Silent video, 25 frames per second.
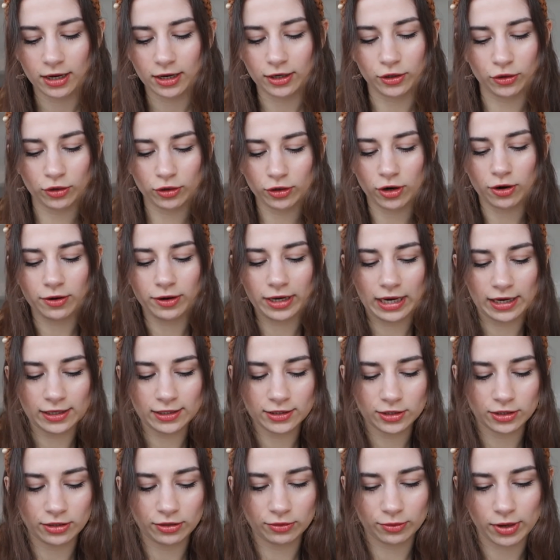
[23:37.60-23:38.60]
you're going
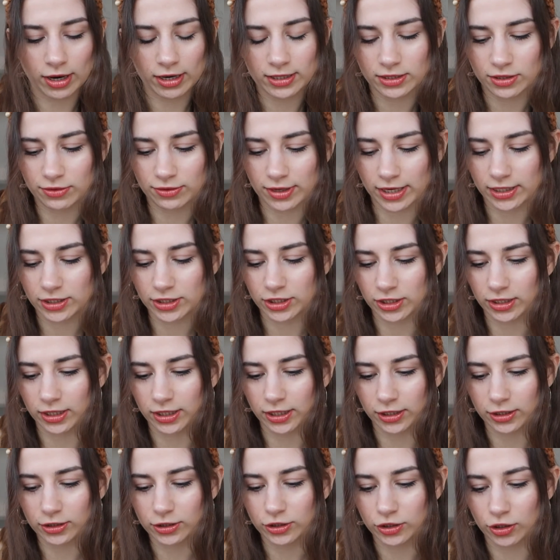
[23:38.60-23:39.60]
into the right direction
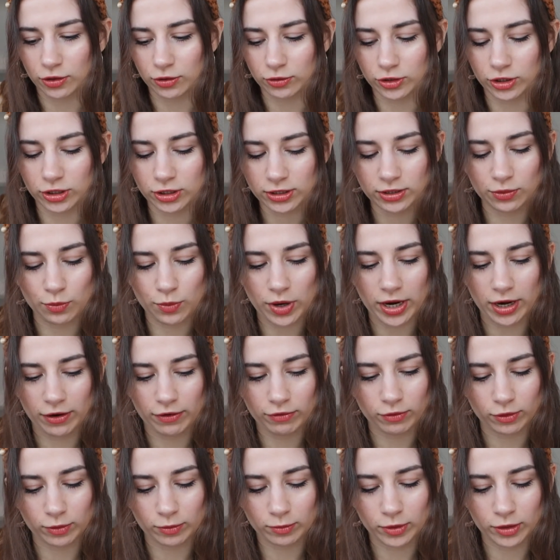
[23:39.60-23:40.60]
here. So just
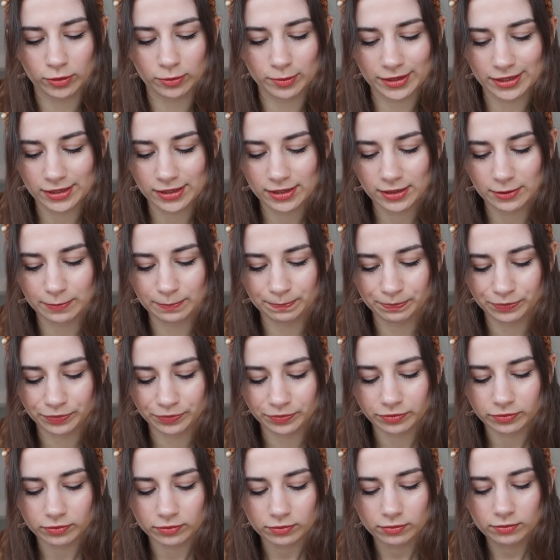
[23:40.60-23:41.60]
wait for a moment.
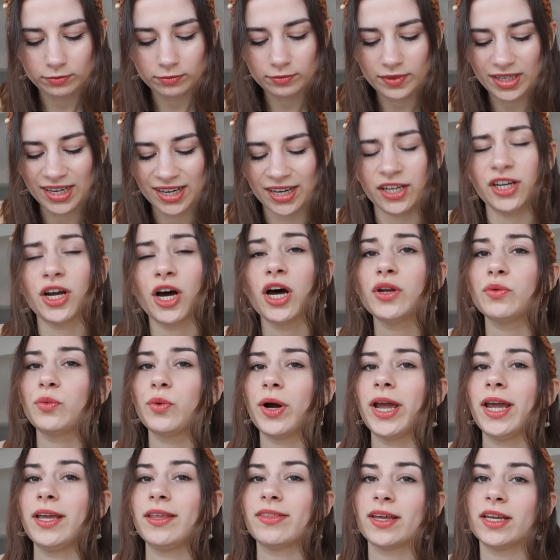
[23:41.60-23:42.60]
and not
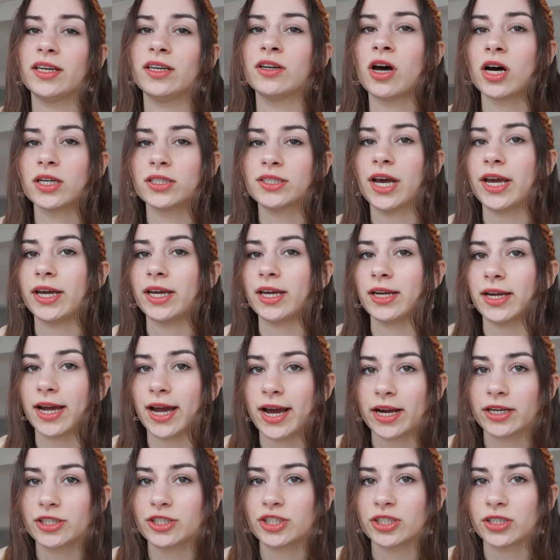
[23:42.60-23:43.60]
wait in not taking
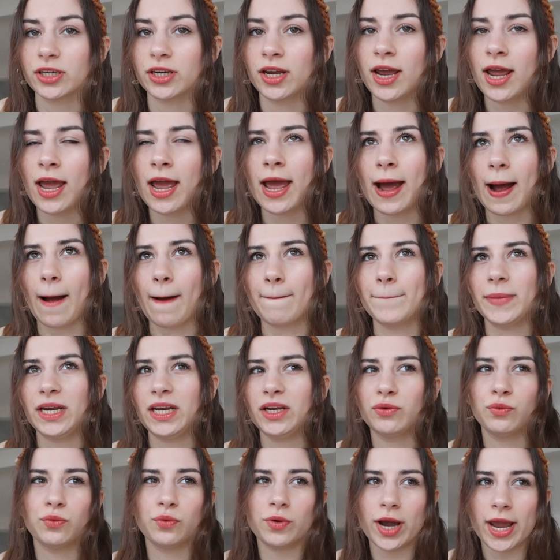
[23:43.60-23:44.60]
action. I
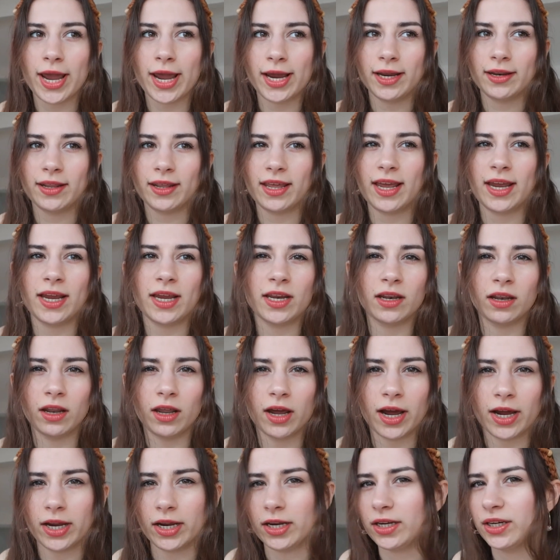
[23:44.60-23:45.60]
mean wait in
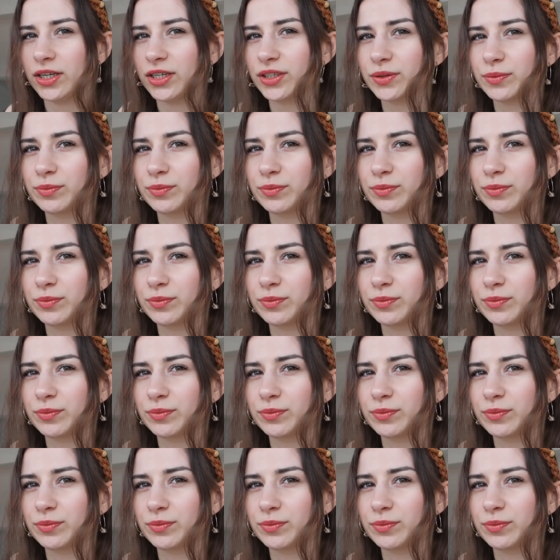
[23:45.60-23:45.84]
like